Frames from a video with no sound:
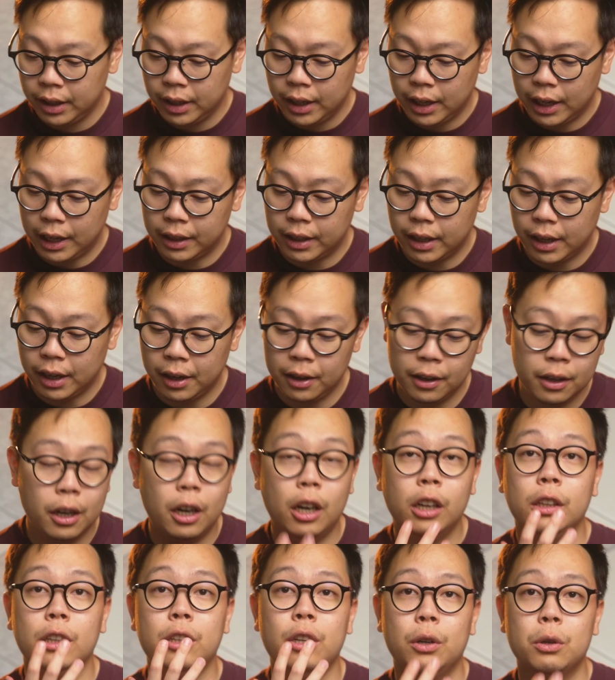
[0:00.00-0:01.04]
And then
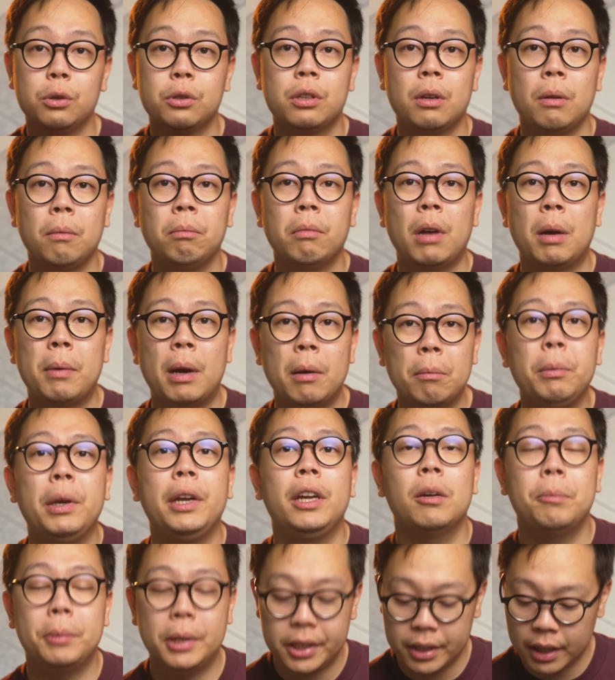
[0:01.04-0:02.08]
on the nose, about
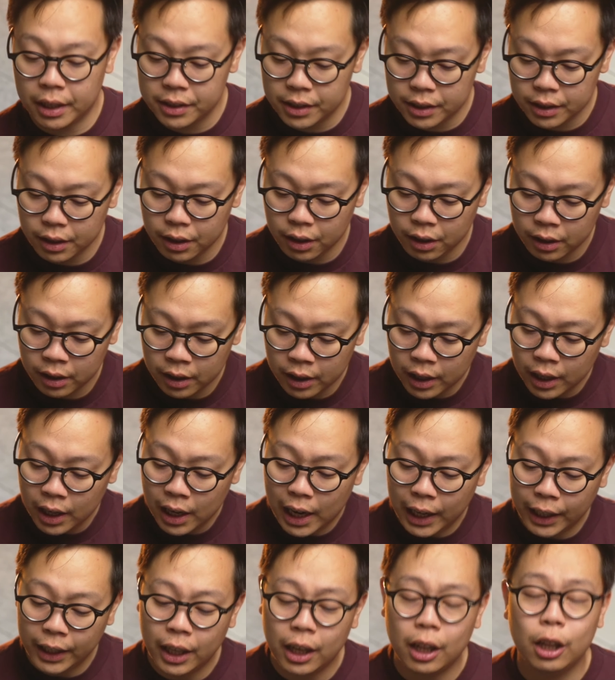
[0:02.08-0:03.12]
medium intensity.
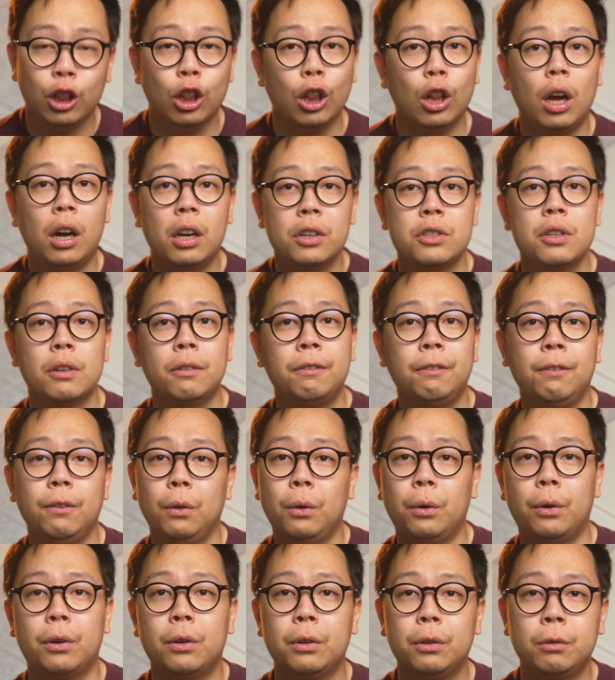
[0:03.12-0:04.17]
I get lots of
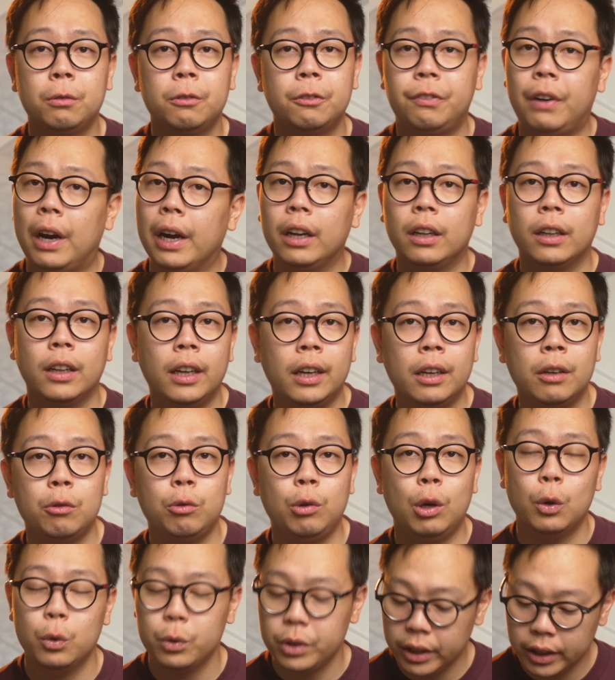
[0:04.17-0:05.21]
floral, violet,
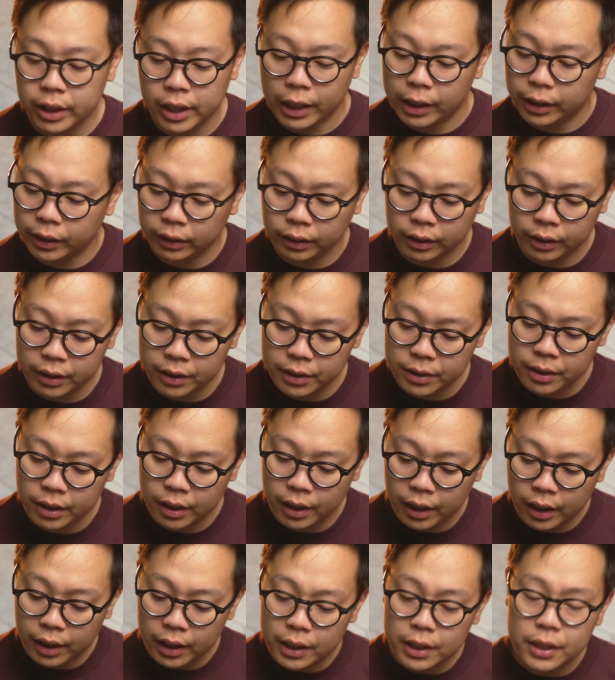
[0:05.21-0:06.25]
rosy characters,
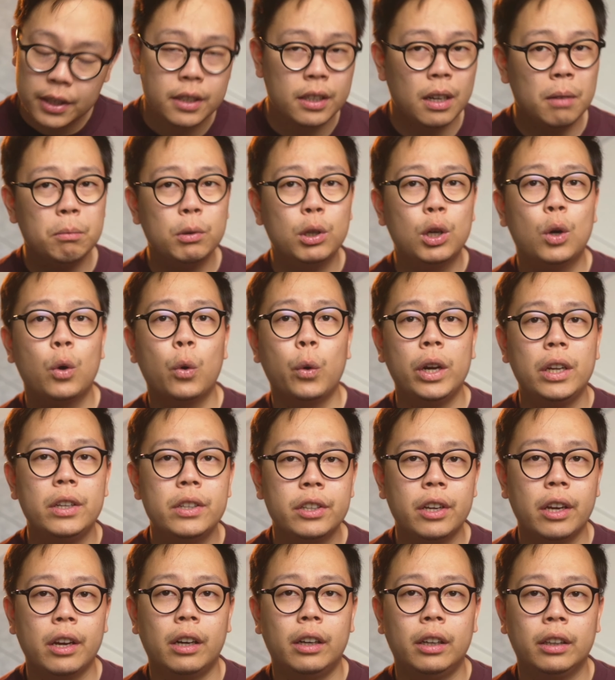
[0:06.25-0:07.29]
some quince
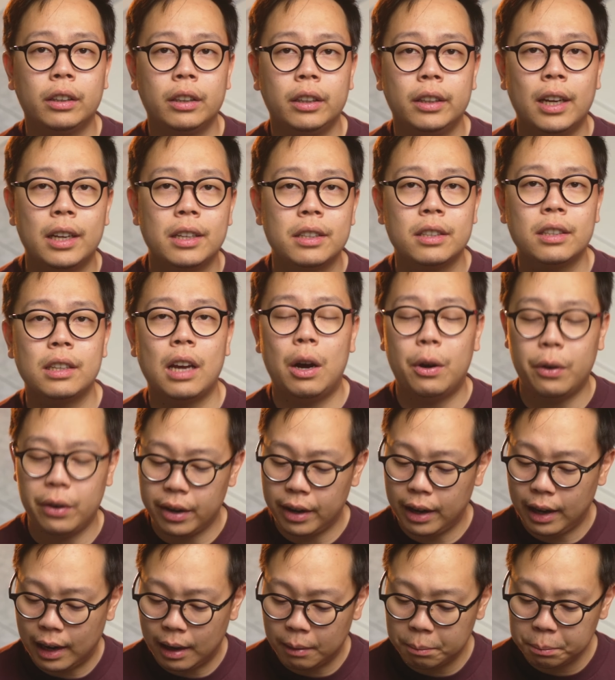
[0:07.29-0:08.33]
character, that sour
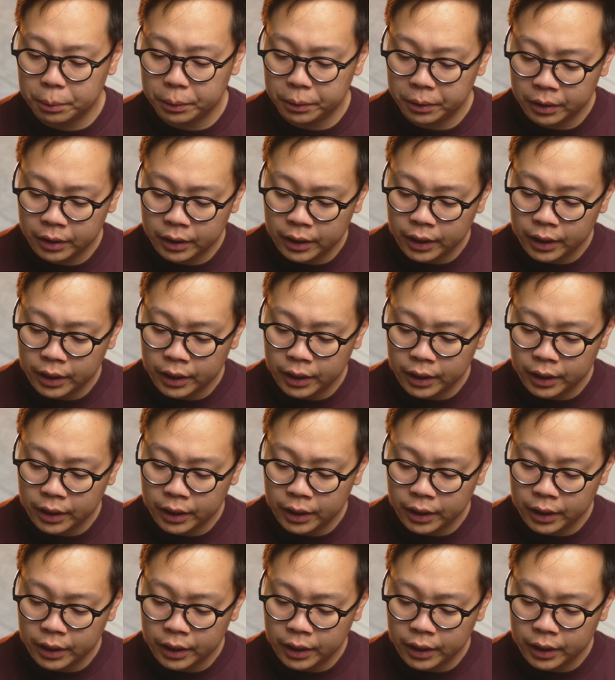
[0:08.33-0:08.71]
apple,